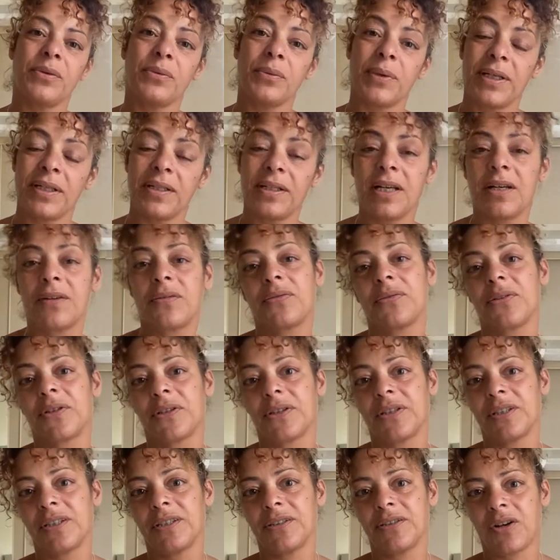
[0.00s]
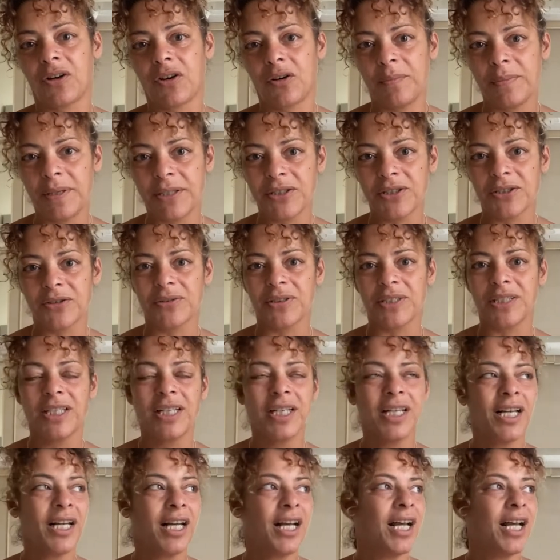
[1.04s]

went there for the documentary